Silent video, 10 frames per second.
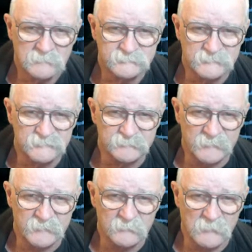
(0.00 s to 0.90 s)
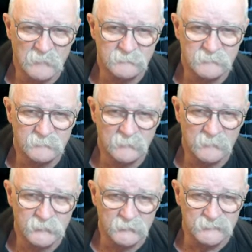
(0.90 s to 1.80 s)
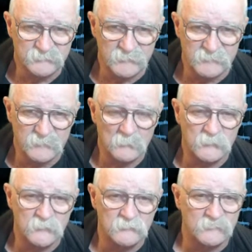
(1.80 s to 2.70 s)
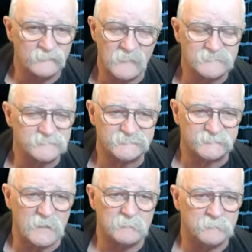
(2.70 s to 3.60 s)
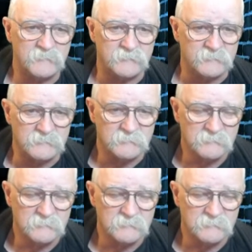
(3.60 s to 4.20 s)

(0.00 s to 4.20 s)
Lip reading: Just spinning around and you're spinning? Well, you refresh. It's not me.